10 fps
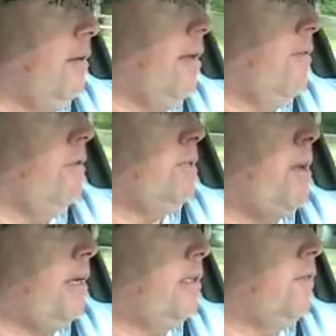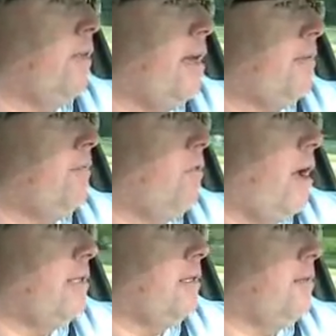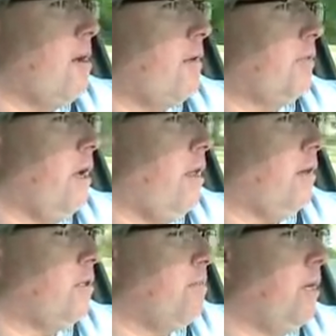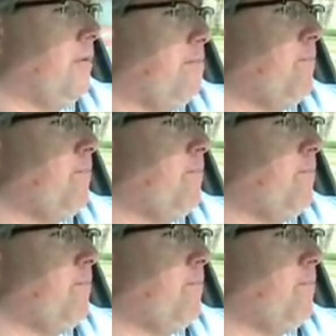in, in respect of that rise in the amount of dollars. But